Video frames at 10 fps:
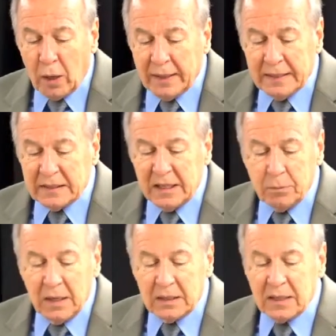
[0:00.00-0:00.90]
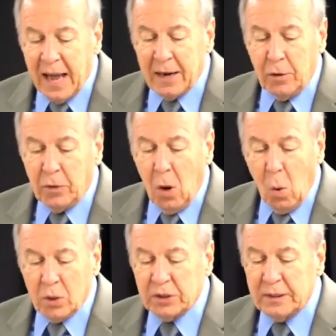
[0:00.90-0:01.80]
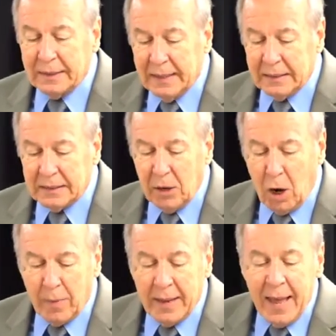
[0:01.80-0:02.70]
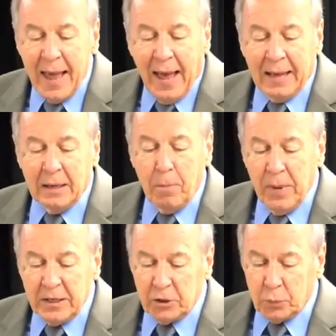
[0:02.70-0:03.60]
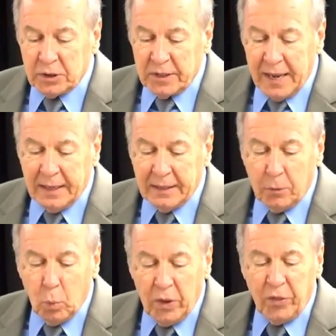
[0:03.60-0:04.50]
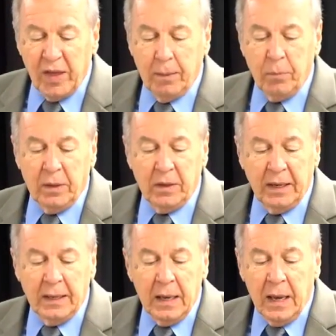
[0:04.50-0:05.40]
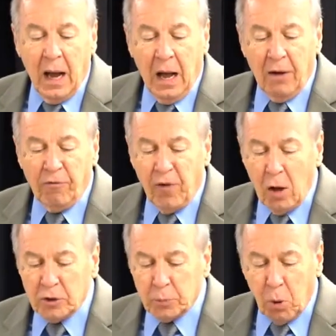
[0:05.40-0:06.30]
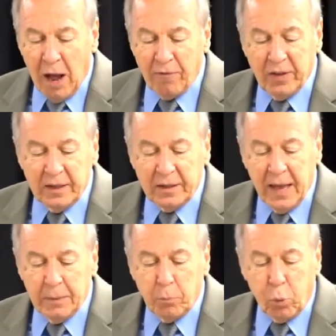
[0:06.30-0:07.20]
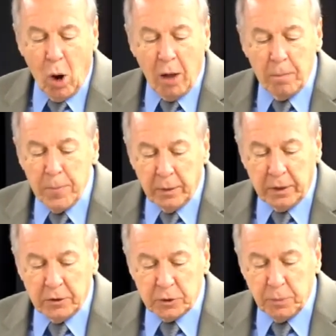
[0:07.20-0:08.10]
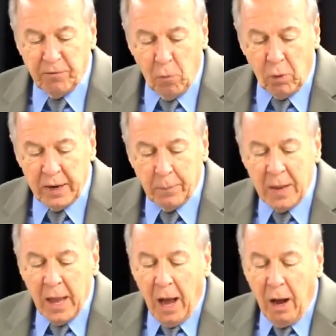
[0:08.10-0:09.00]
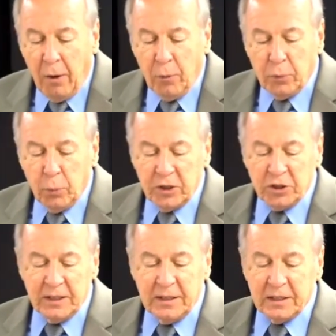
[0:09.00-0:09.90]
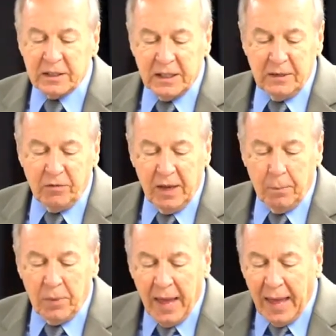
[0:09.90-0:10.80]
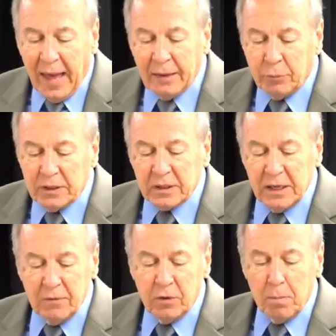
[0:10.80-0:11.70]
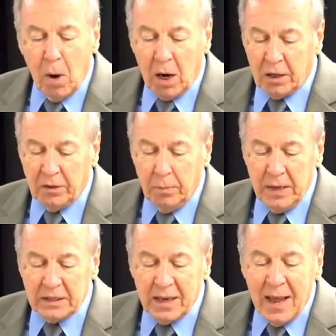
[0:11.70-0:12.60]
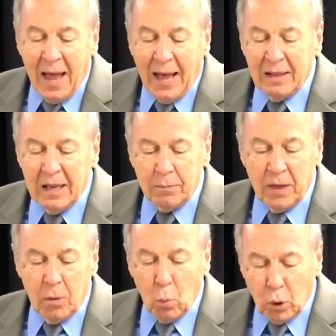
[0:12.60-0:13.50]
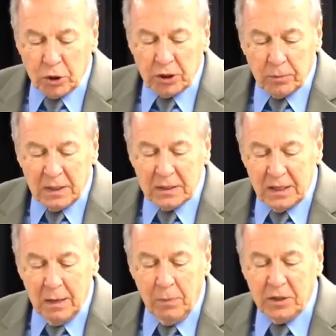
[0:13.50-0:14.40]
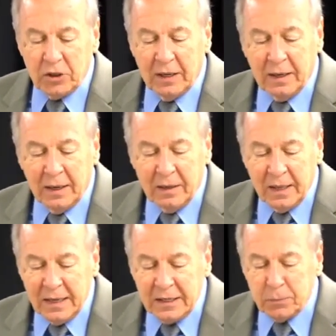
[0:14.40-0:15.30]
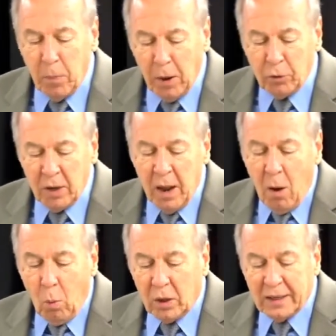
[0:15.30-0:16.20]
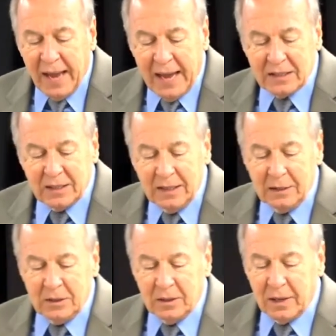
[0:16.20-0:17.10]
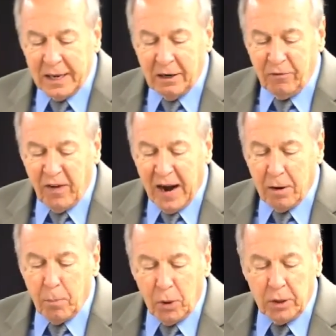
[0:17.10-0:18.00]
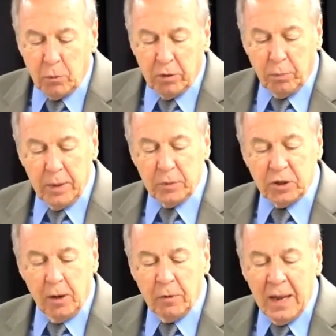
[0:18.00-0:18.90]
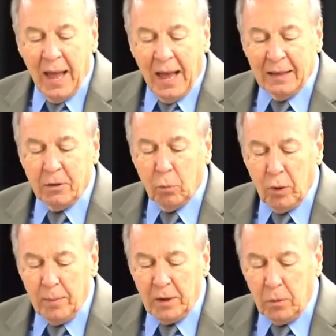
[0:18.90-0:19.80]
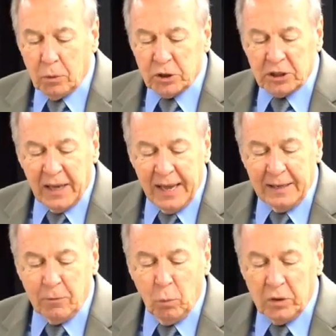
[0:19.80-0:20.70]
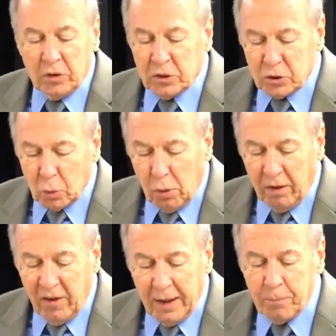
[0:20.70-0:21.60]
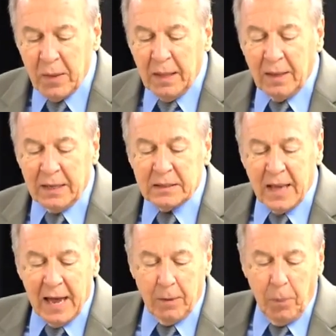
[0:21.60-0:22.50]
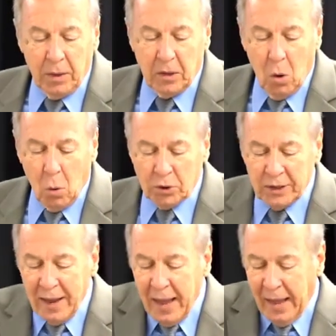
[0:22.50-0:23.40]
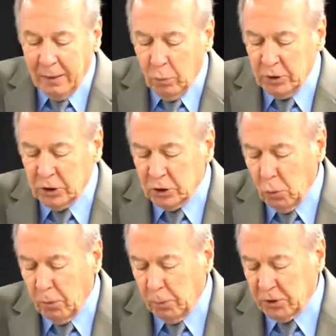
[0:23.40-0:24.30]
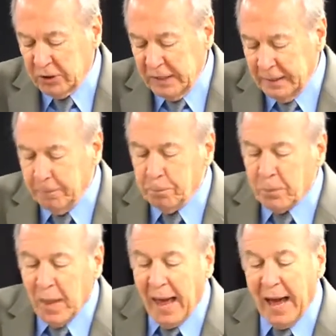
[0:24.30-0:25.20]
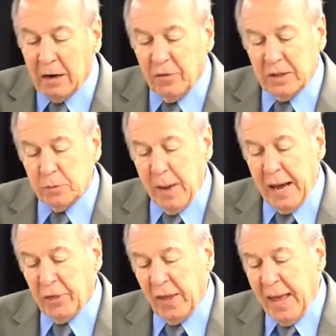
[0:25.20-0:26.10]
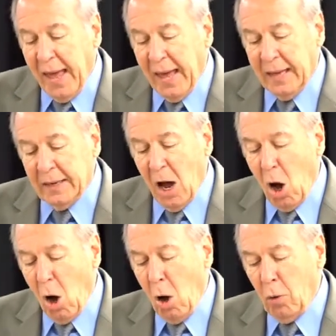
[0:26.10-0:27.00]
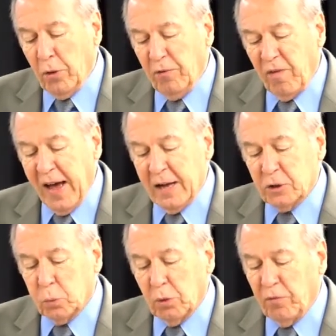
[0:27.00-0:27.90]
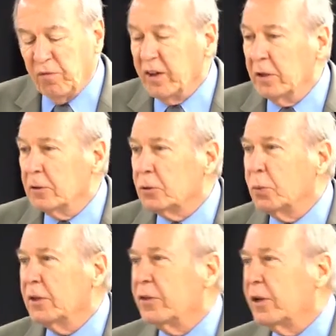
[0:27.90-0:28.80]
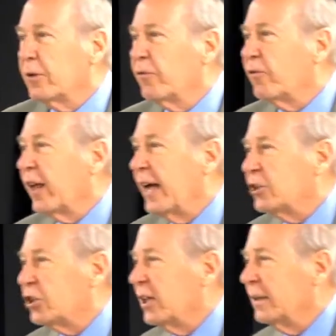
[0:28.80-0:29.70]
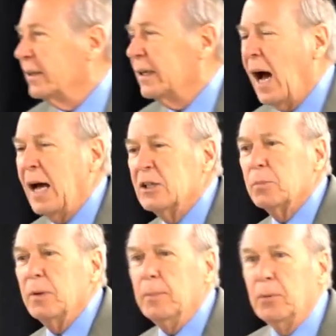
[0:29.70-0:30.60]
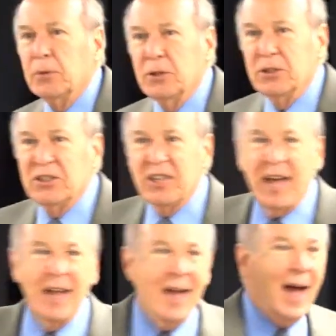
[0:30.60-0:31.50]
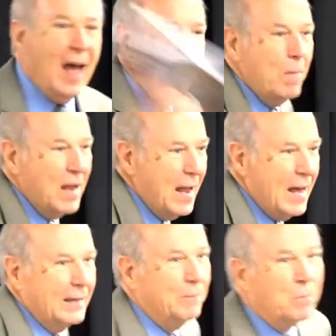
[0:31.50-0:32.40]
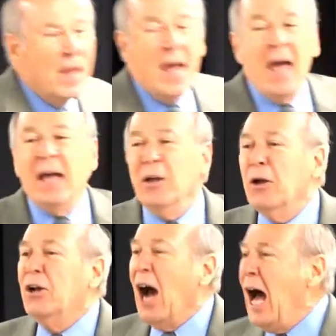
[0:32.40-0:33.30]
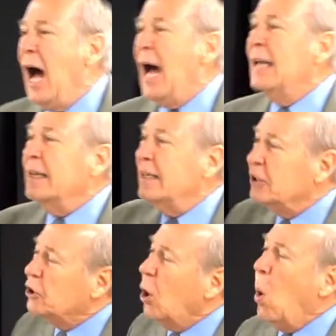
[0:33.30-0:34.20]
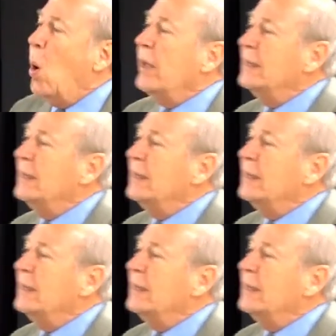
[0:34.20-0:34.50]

against him that sat on the horse and against the army. And the beast was taken, and with him the false prophet that brought miracles before him, with which he deceived them that had received the mark of the beast, and them that worshipped his image. And these both were cast into the lake of fire, burning with brimstone. And the remnant were slain with the sword of him that sat upon the horse, and which sword proceeded out of his mouth. And all the fowls were filled with their flesh. And God's people could say, Amen. God is going